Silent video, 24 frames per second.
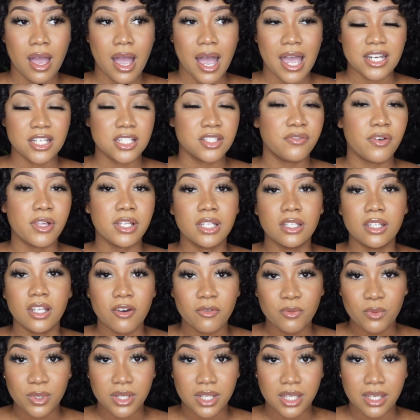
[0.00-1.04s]
I just fell in
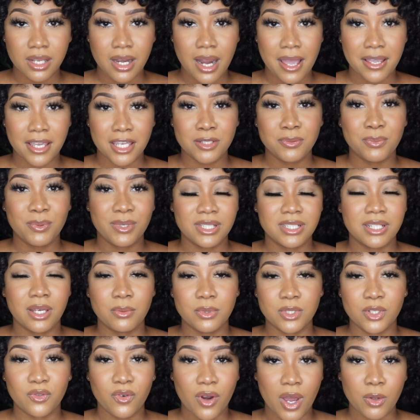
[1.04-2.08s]
love with it, I guess because I
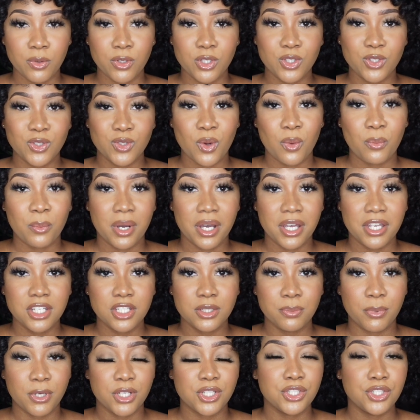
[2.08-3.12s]
was around it so
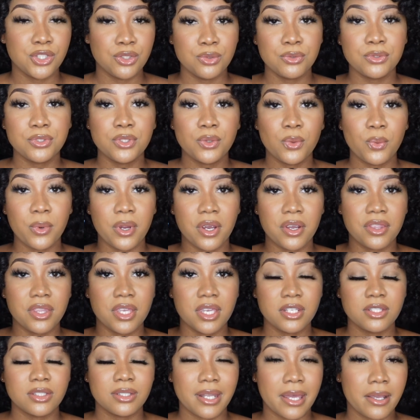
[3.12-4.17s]
much. But she used to wear
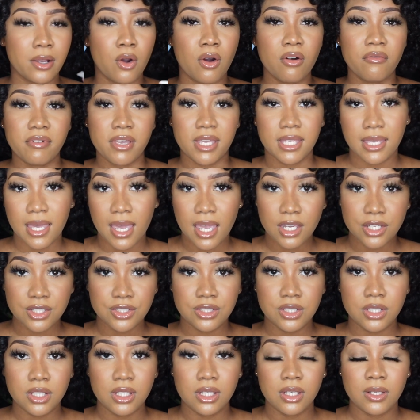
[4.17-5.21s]
this like on
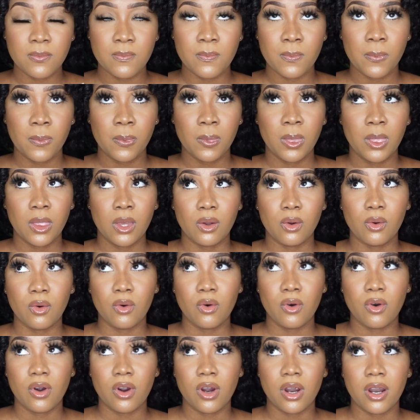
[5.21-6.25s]
vacation
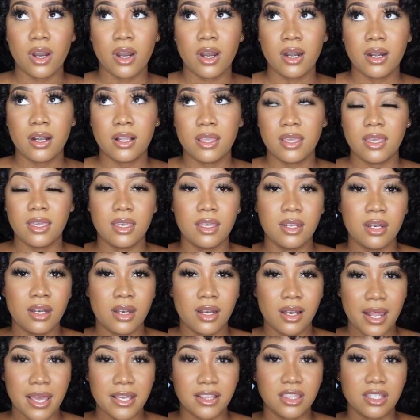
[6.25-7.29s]
or
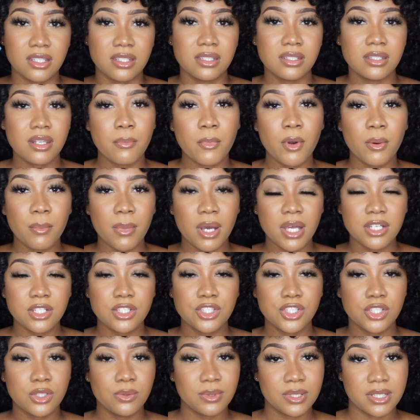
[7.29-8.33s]
in like the summer
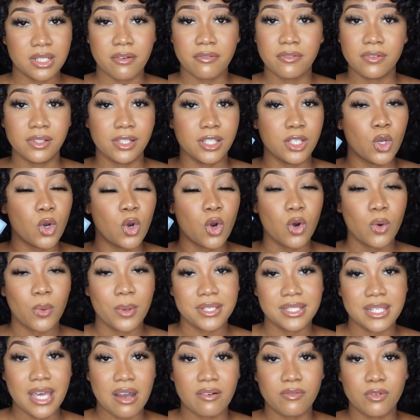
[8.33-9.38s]
months. She would definitely
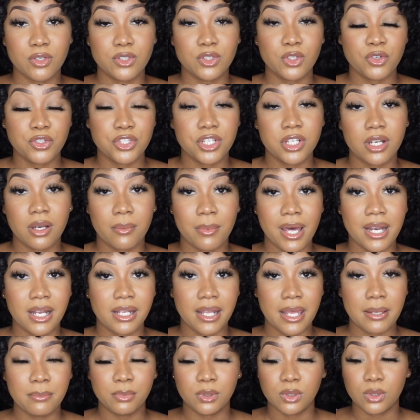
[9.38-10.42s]
always have on Dolce & Gabbana
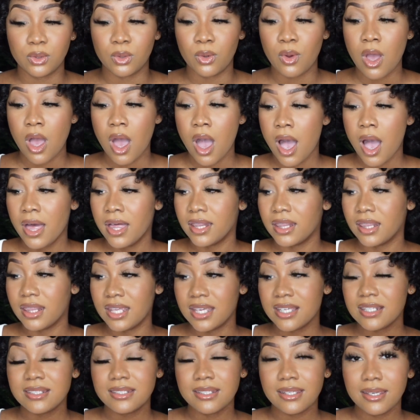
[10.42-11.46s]
Light Blue.
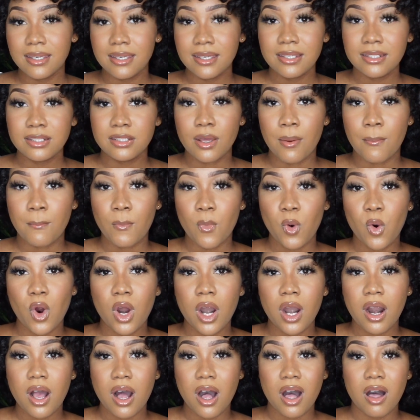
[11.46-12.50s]
This is
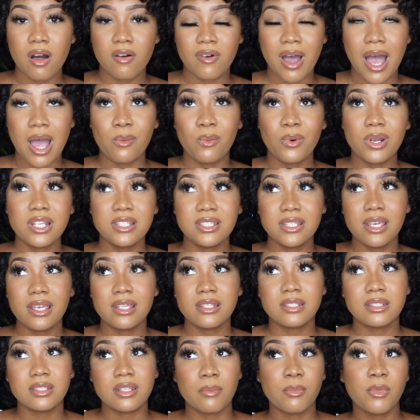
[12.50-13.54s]
more of, I want to say, a
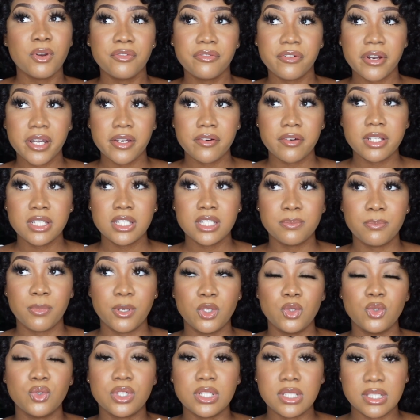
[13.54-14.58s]
summer fragrance, but
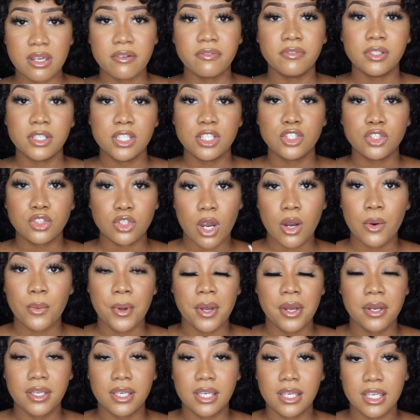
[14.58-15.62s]
you can definitely start
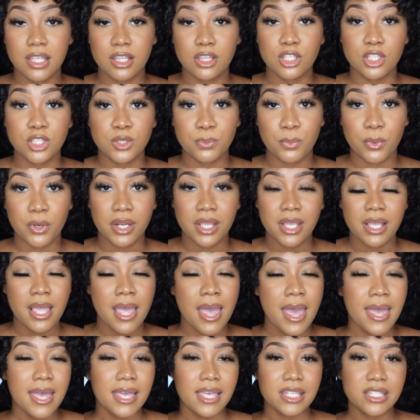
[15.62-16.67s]
wearing it in the spring.
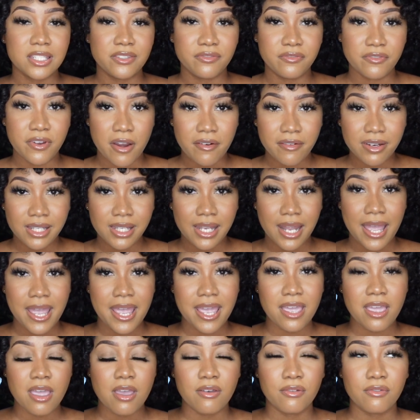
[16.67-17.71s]
It's very
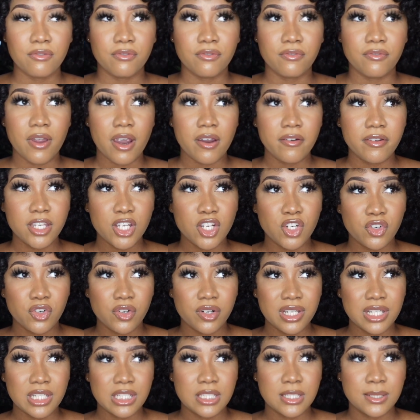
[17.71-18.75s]
light, very
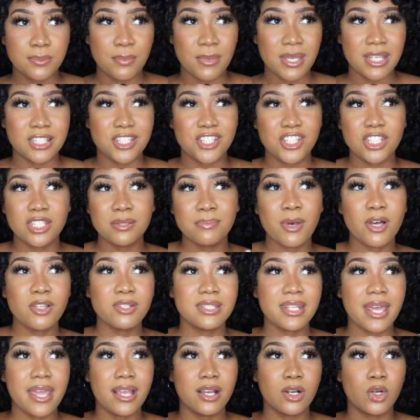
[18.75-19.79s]
crisp. It just smells
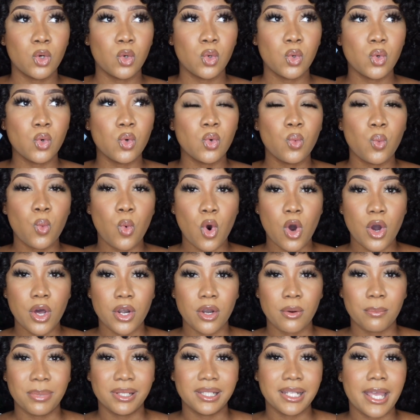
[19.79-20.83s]
like cool
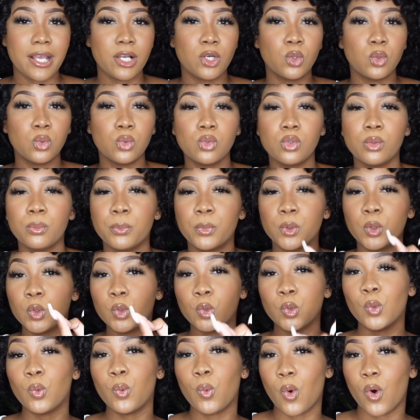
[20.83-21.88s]
water, but like cool
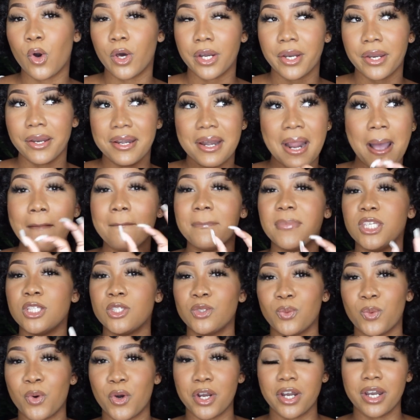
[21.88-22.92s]
pool water, not
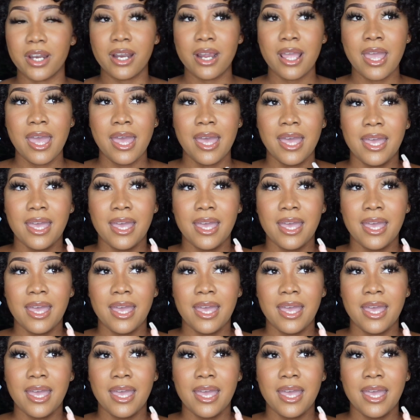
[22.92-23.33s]
beach water.